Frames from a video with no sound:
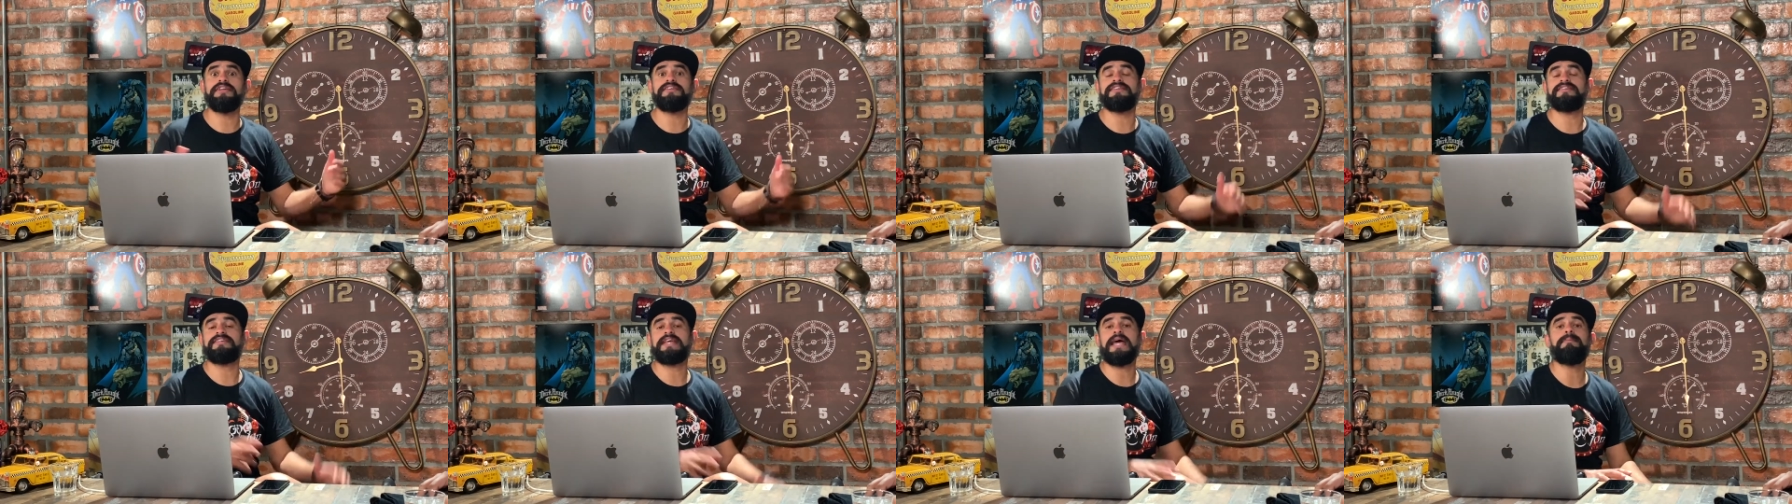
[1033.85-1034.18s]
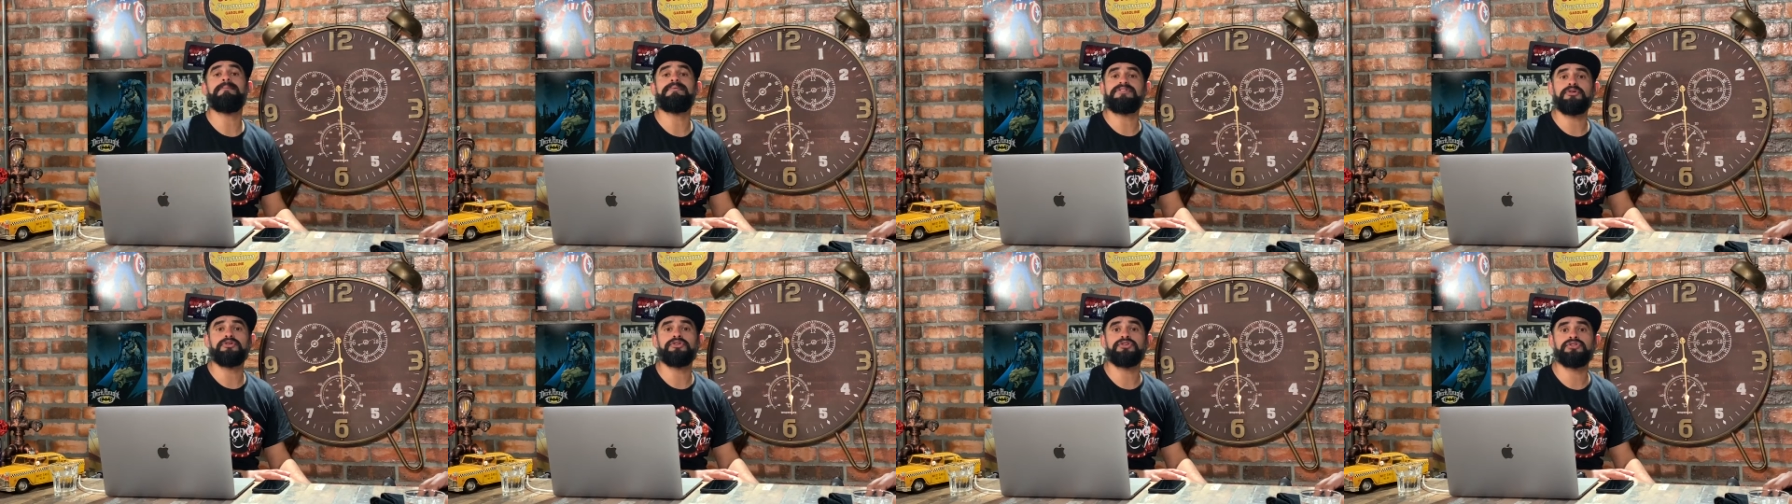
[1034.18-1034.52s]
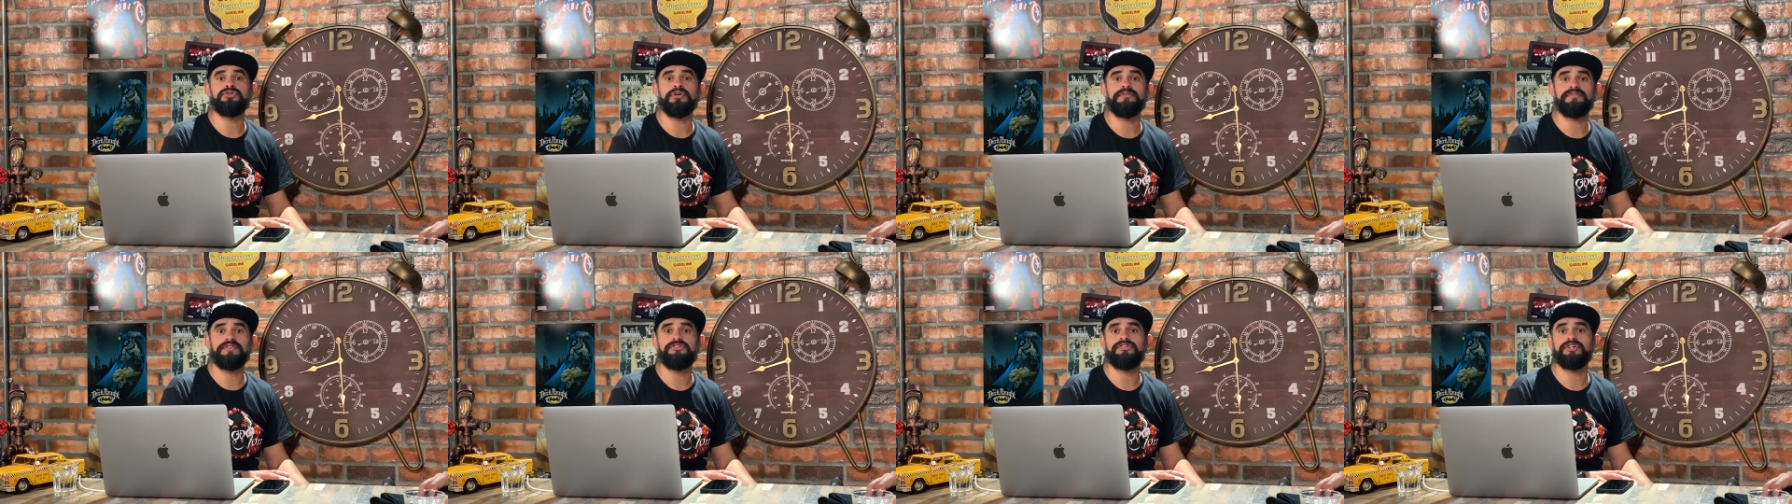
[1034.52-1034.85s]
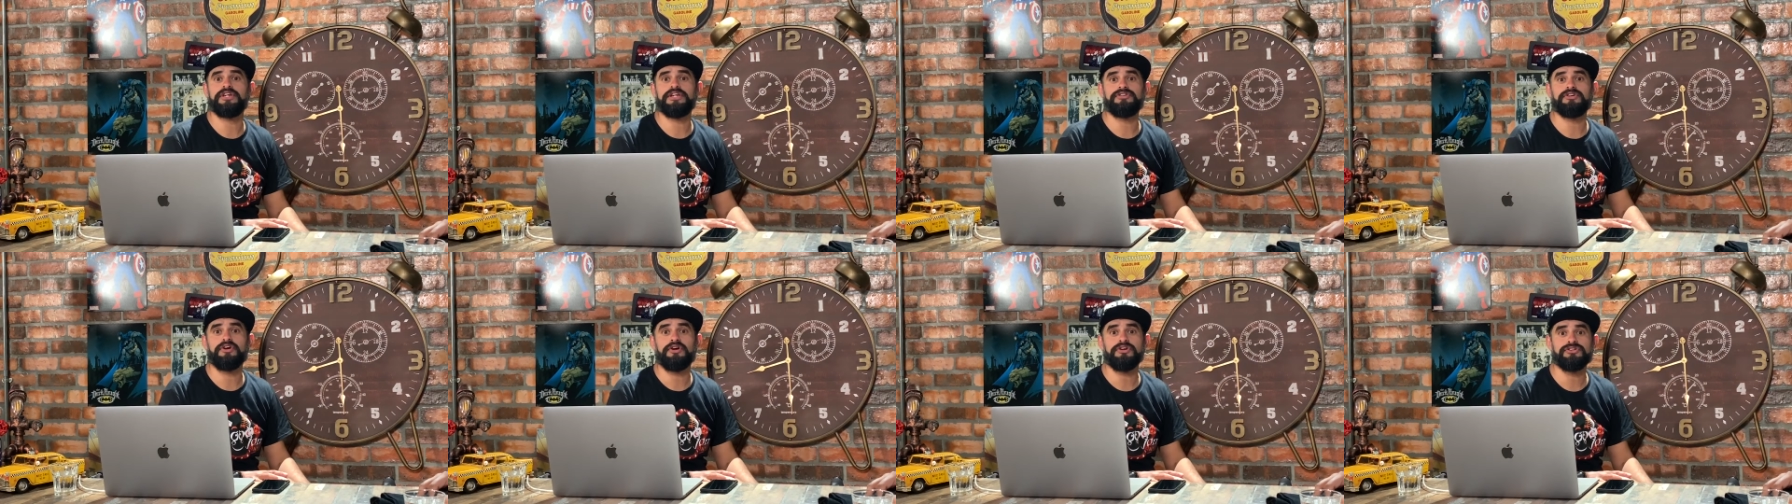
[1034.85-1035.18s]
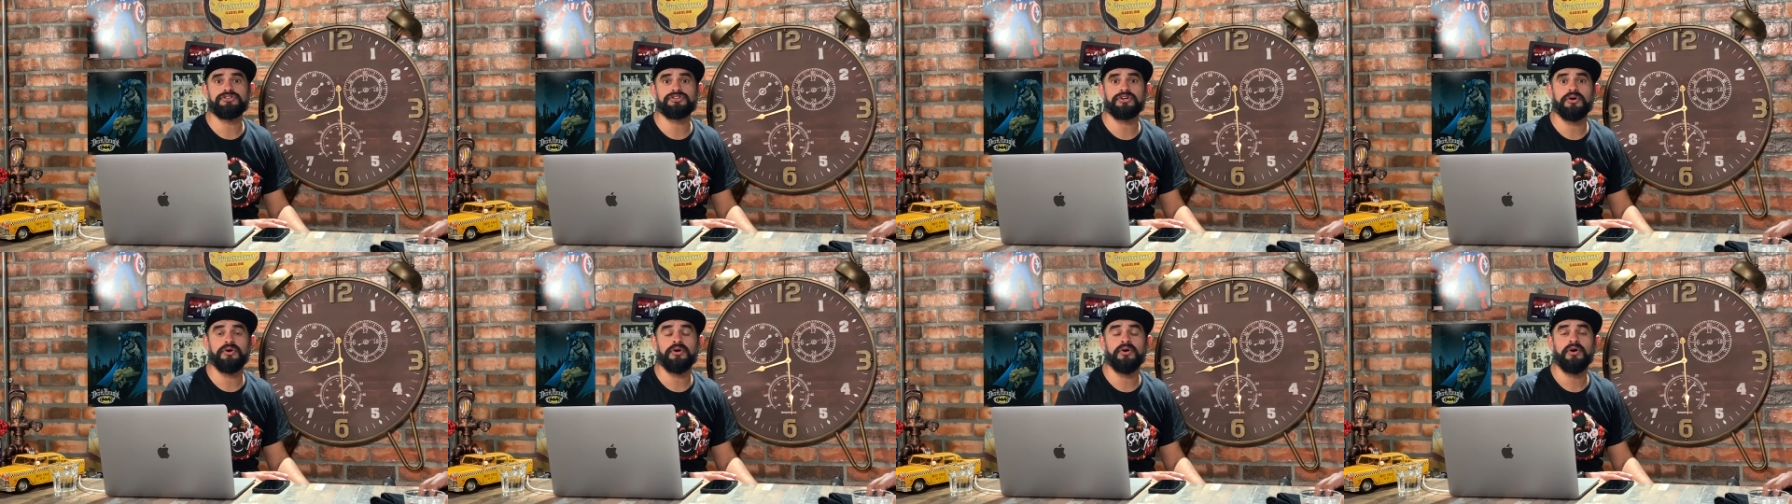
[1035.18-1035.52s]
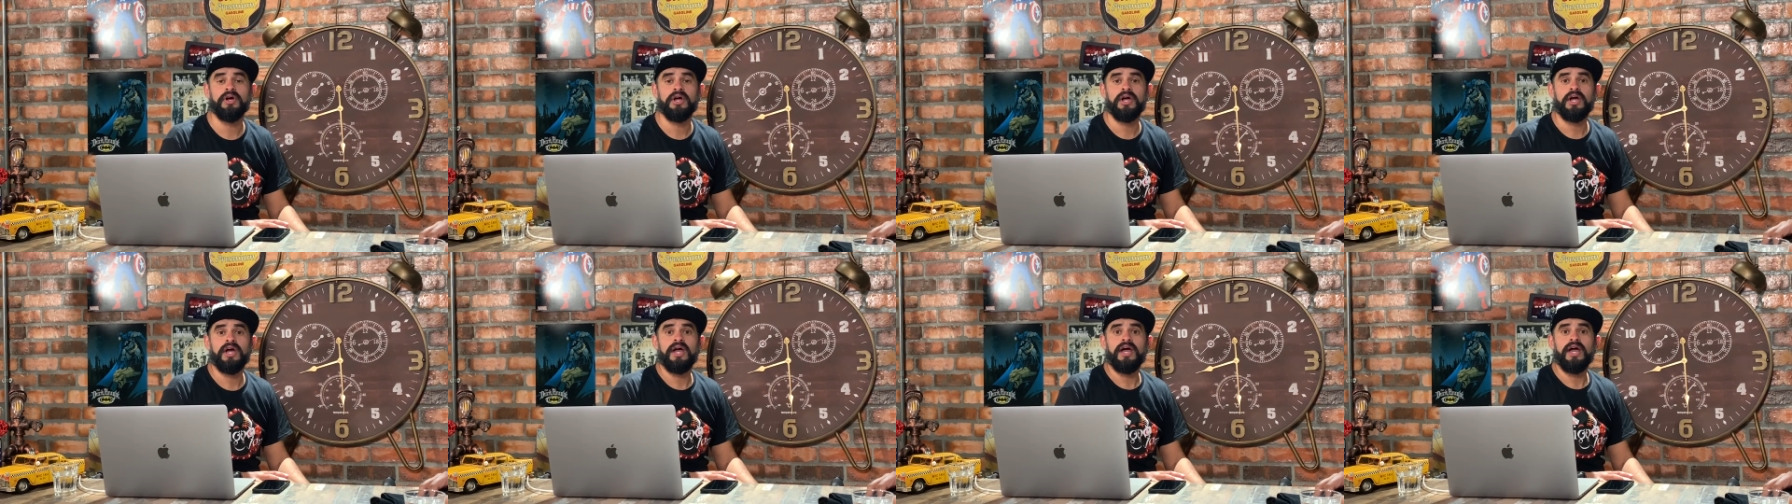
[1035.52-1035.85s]
This is episode two of the Jiggee Jon
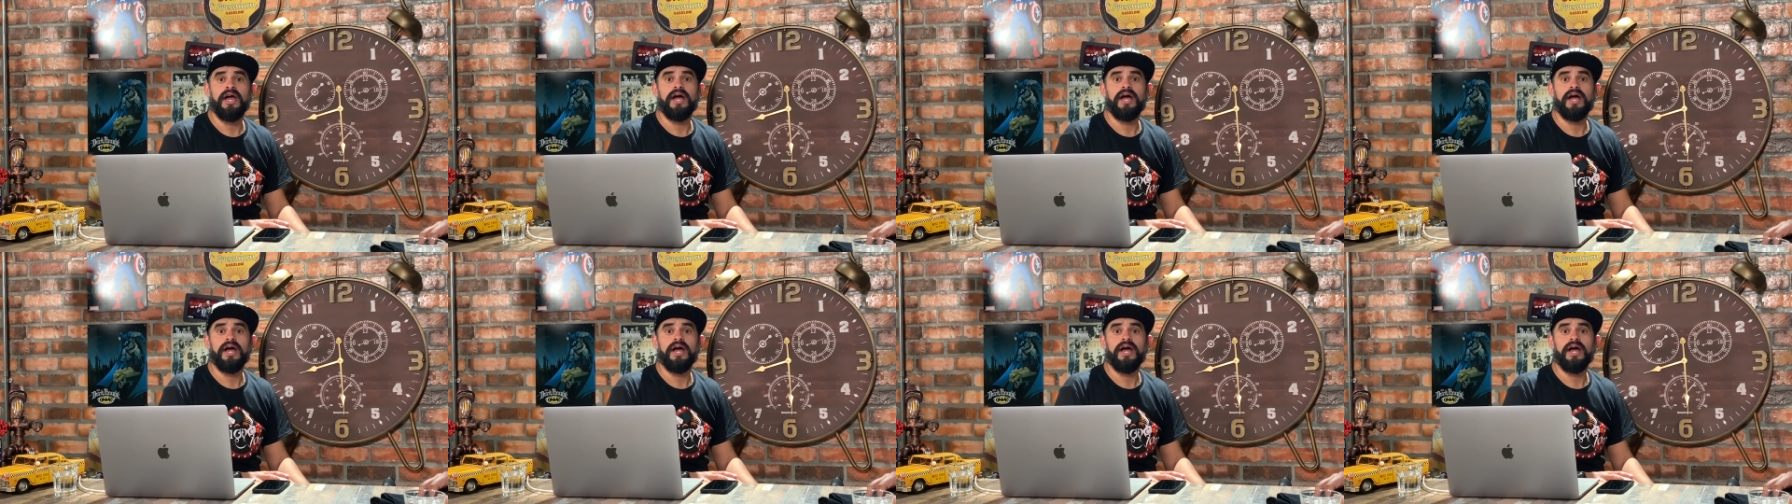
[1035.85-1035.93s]
Show.